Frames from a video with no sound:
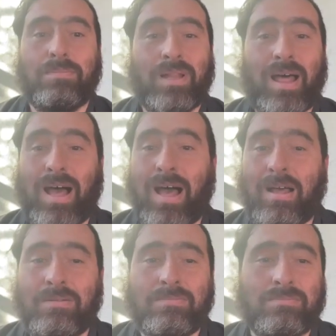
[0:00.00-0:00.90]

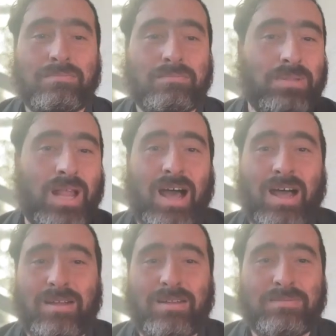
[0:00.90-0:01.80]
blah,
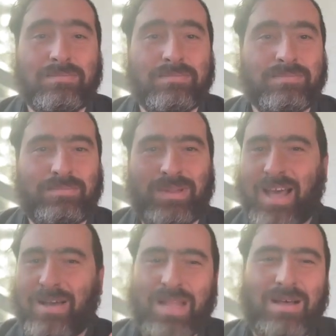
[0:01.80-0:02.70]
blah,
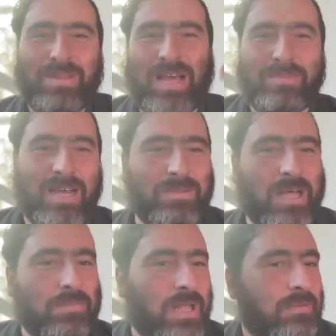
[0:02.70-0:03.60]
blah, blah, blah, blah,
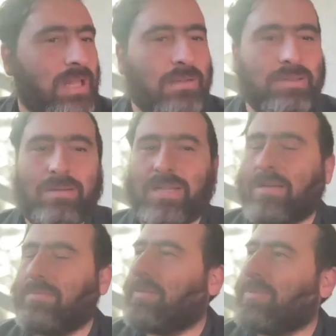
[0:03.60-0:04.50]
blah, blah, blah, blah,
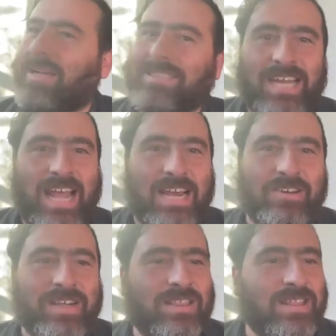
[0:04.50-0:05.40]
blah, blah, blah,
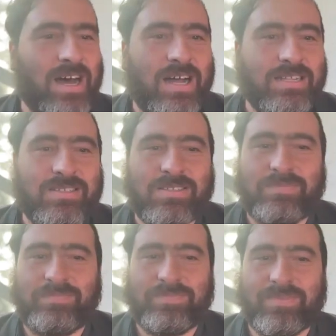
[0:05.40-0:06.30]
chattering thoughts
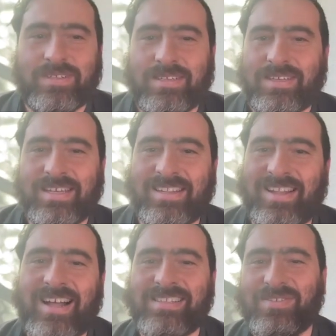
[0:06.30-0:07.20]
in
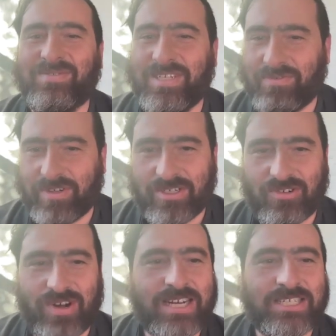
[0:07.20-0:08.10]
lots of different
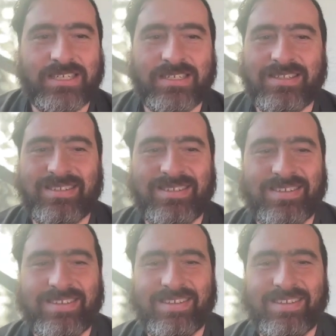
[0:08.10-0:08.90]
directions